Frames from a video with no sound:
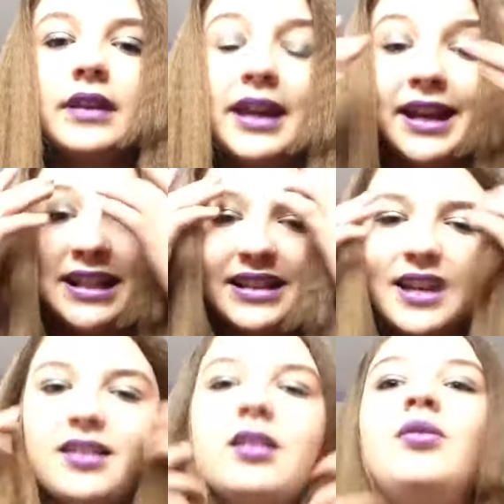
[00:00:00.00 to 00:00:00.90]
It is
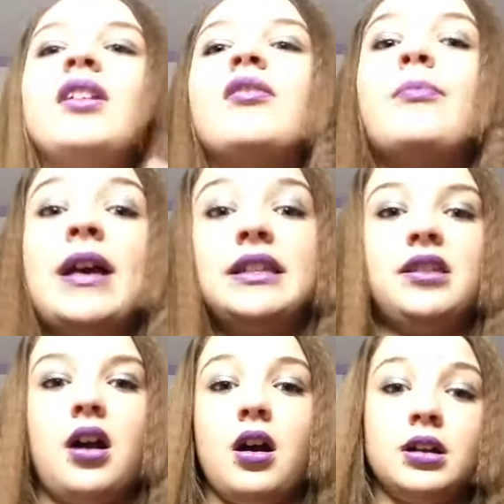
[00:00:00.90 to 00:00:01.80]
like one of the best
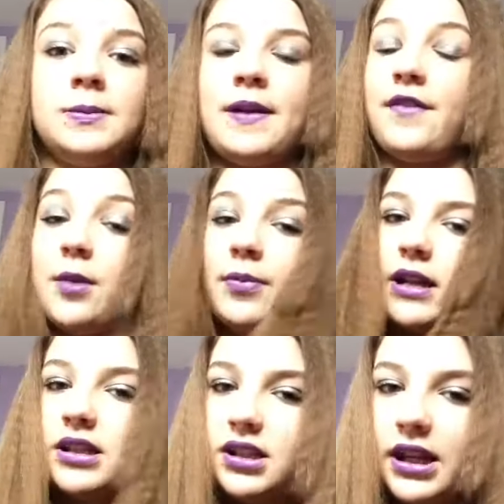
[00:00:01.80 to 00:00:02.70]
songs what
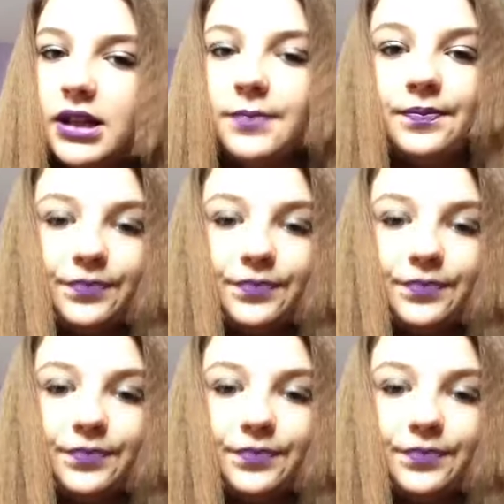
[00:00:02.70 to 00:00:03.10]
Vampires did.